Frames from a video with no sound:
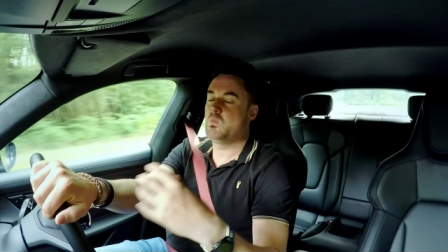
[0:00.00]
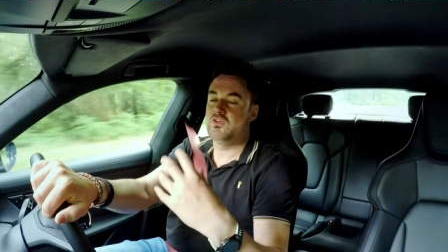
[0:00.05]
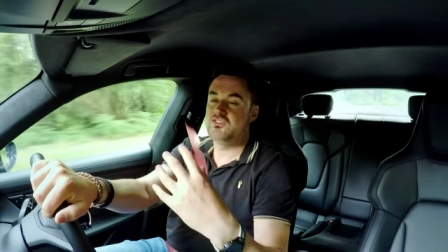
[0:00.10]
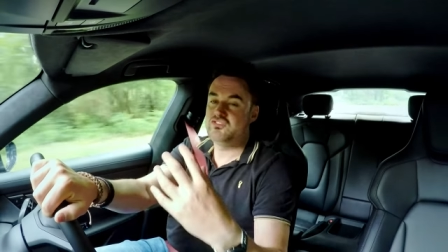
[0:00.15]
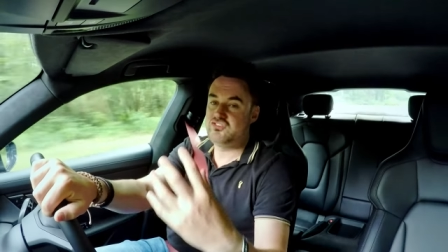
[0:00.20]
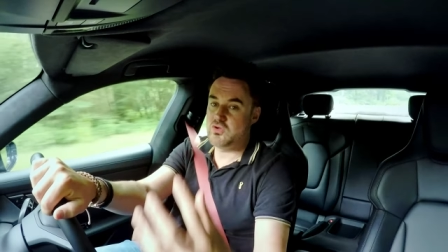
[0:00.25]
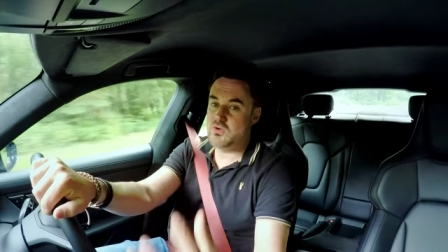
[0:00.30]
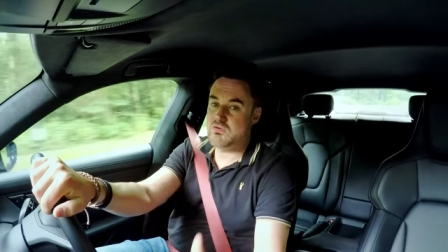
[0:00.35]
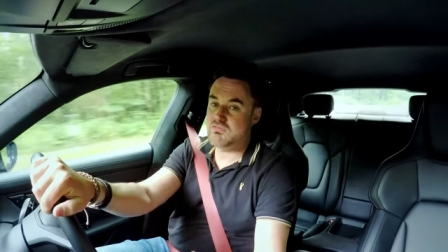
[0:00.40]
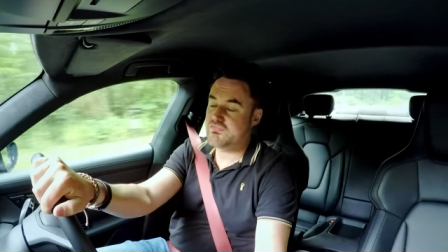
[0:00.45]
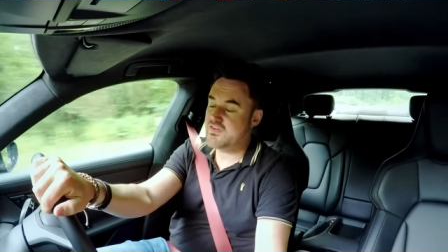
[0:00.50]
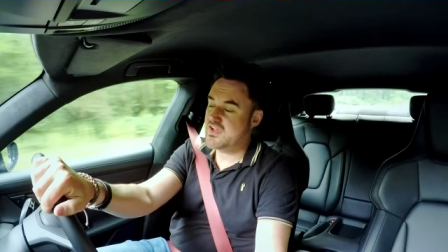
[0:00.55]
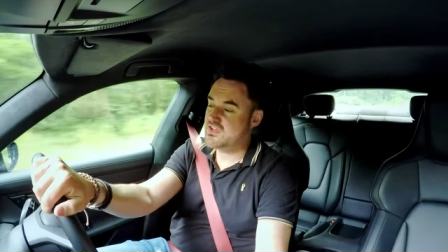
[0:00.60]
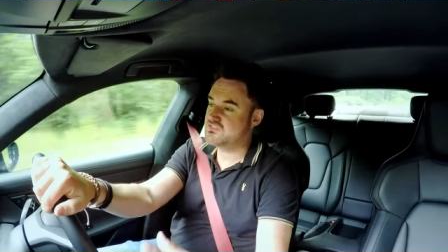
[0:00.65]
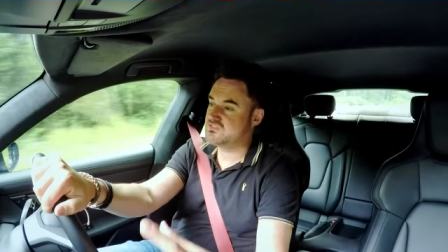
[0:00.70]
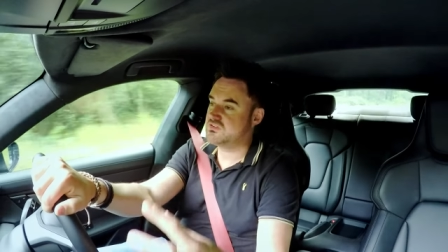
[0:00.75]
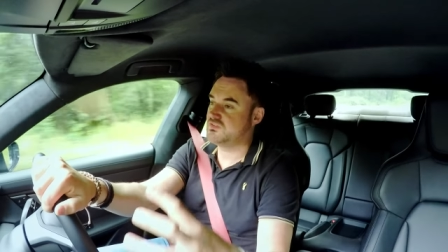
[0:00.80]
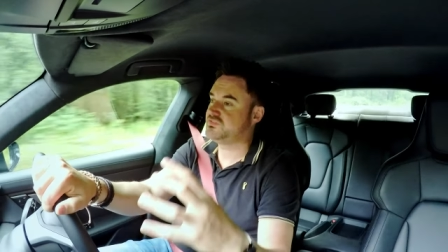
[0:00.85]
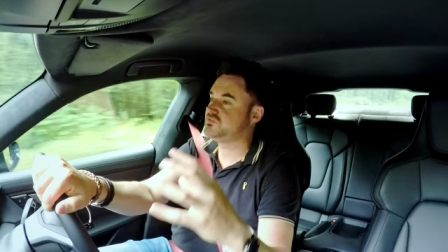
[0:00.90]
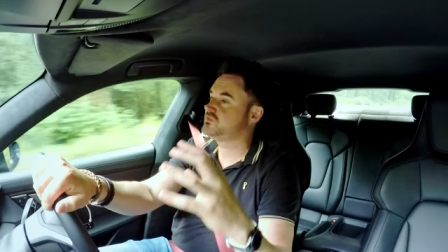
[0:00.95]
We're due a
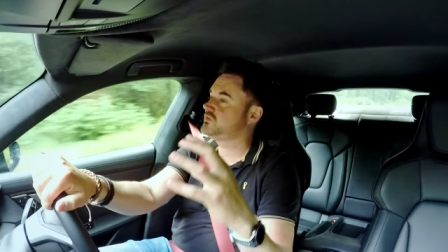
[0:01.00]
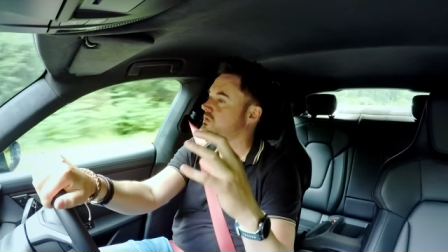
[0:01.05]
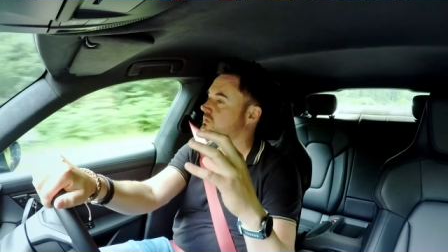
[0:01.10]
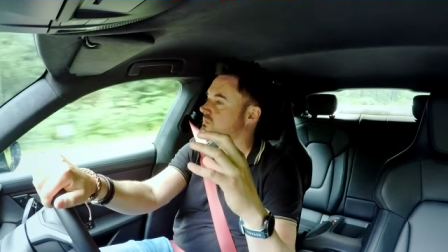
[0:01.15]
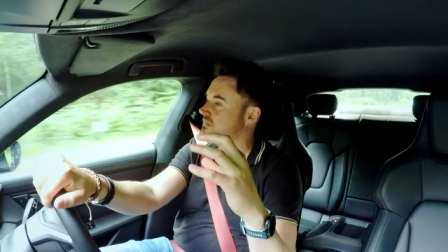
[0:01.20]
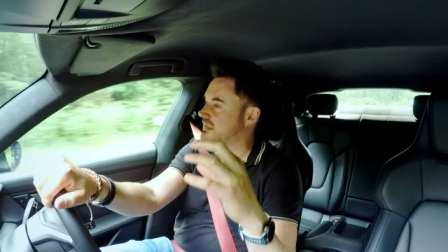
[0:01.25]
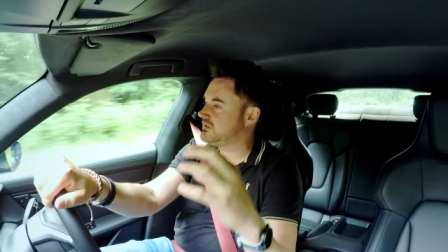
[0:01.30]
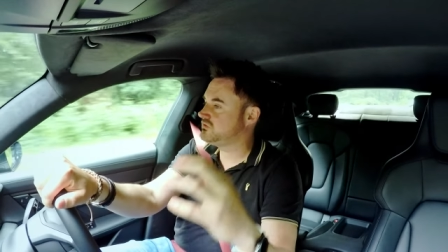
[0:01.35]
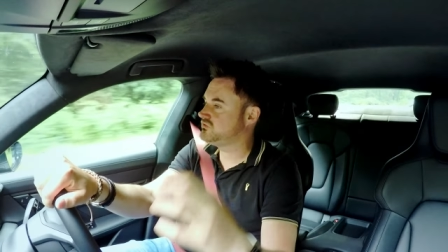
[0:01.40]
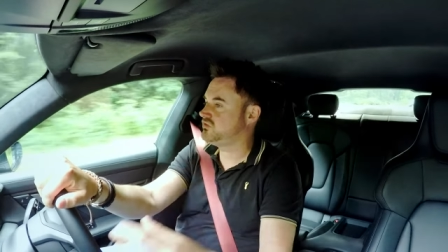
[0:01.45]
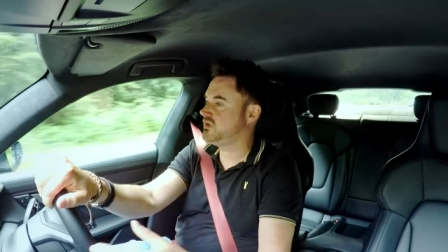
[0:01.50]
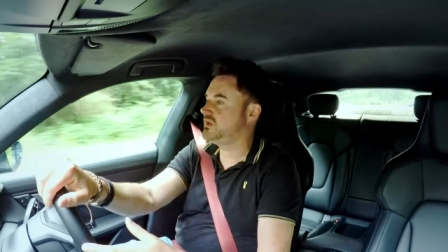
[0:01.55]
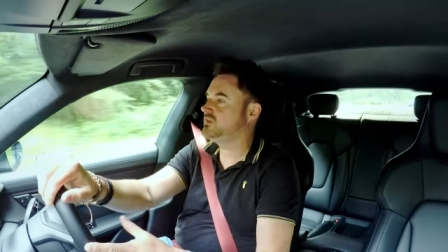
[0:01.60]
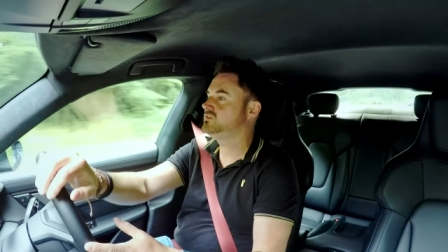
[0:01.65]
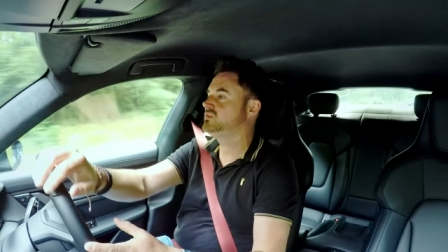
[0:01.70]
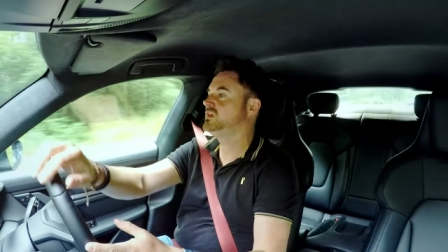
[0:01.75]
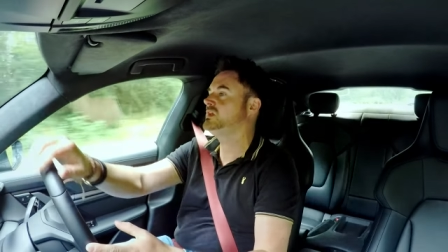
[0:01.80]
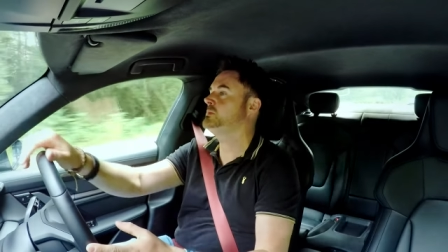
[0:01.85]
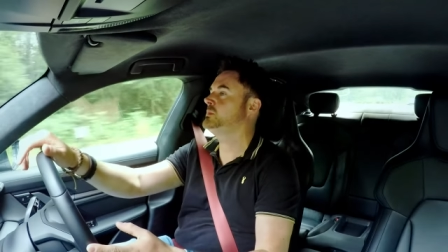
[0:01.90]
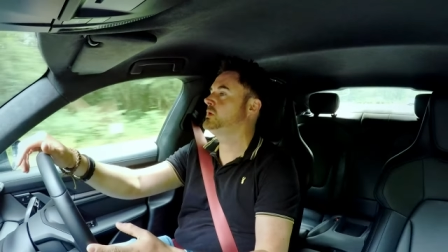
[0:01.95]
facelift soon, that
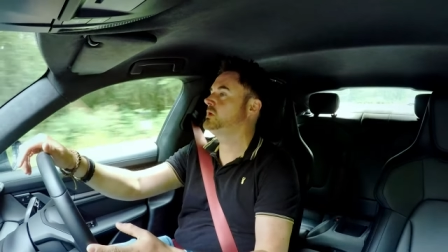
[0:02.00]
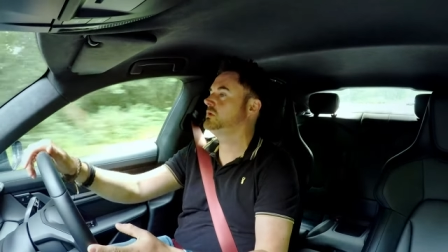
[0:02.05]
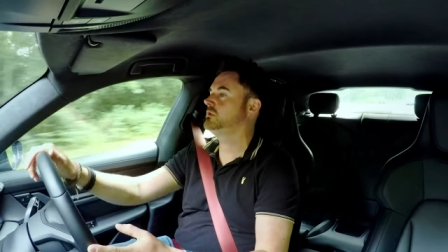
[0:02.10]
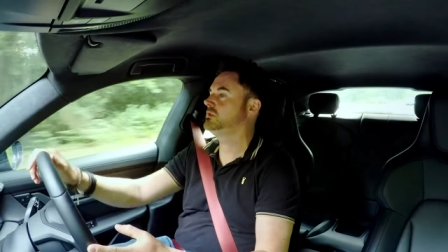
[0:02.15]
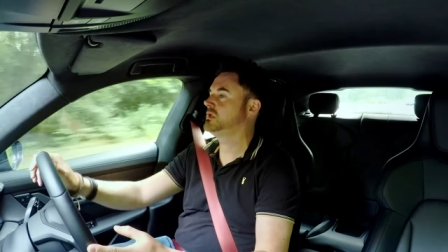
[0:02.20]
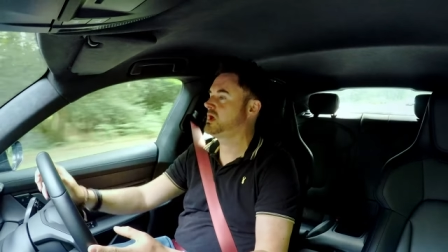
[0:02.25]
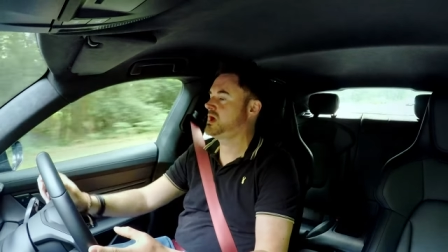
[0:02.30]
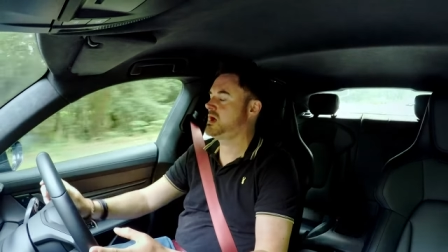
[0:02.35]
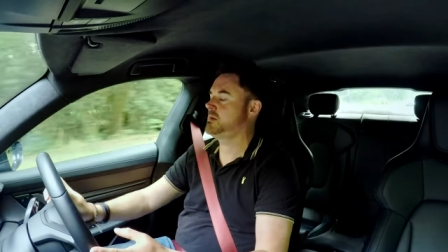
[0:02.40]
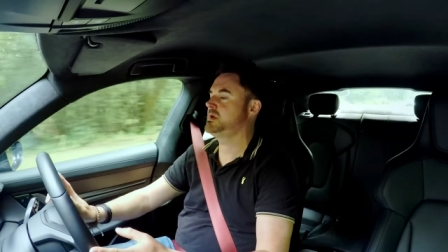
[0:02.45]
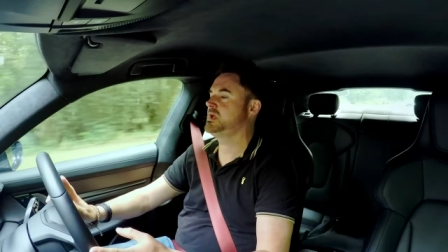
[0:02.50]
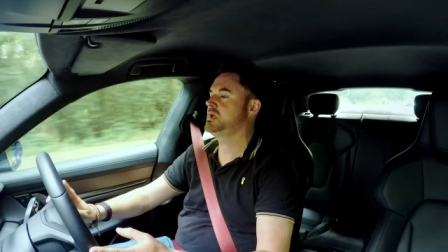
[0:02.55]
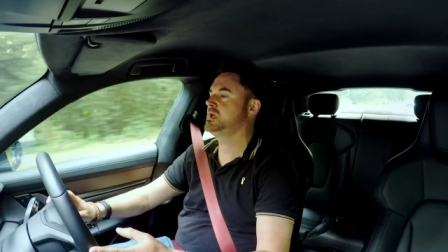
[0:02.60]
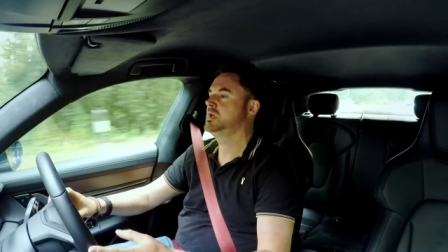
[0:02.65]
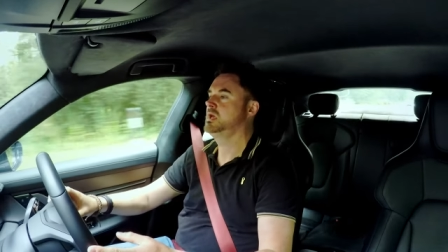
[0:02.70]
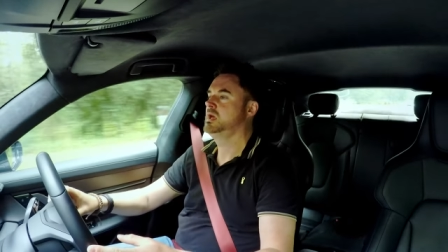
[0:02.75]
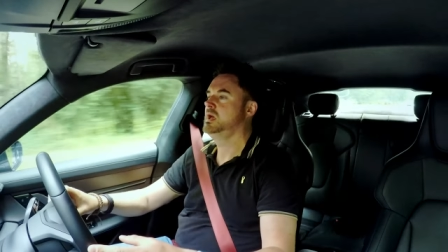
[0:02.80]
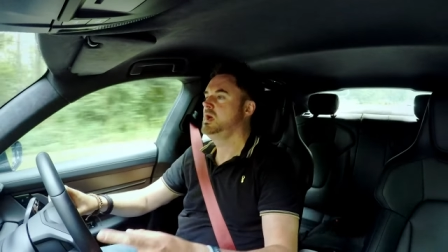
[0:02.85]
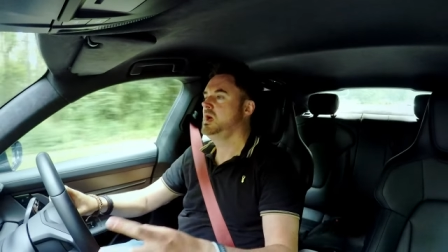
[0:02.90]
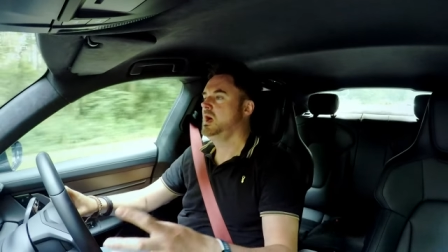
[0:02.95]
GT model coming.
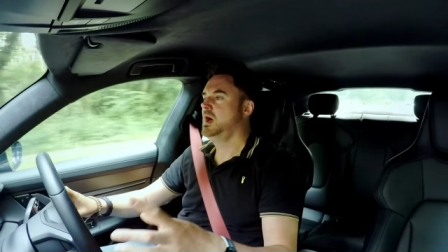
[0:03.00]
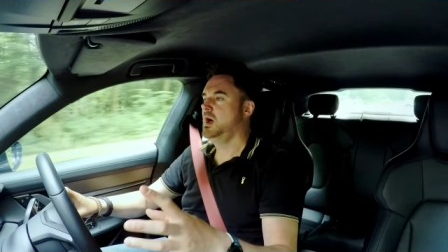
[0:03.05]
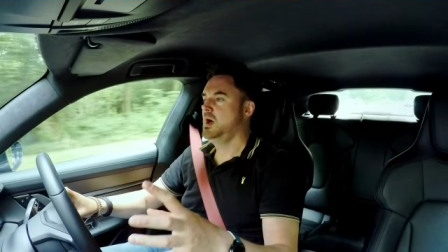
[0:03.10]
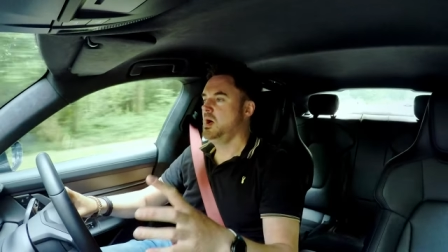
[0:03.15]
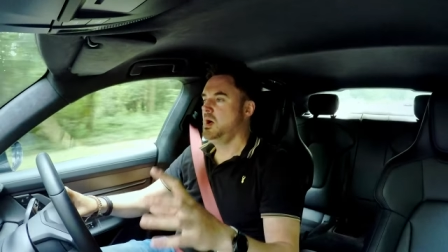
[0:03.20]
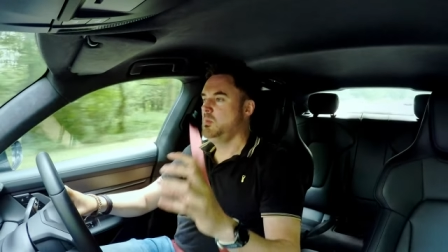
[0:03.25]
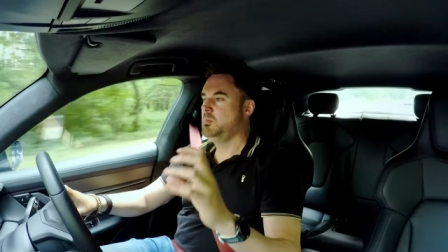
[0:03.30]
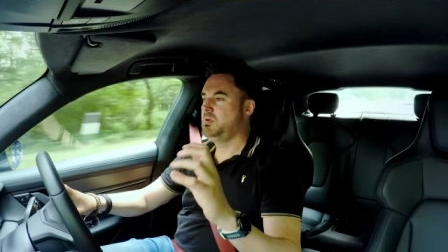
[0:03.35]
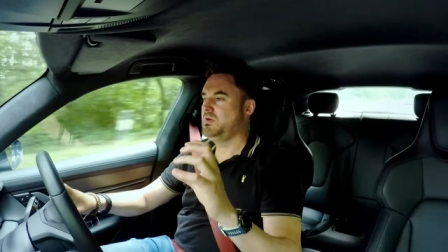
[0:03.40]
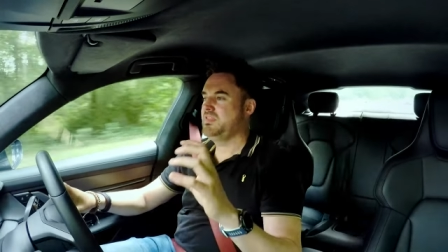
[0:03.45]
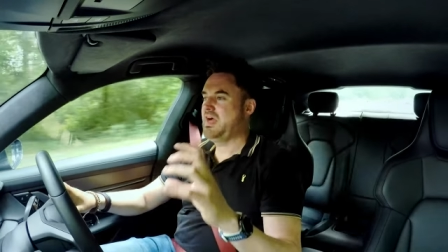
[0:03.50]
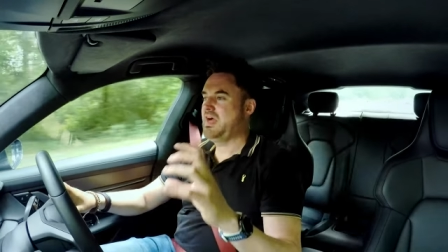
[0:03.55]
But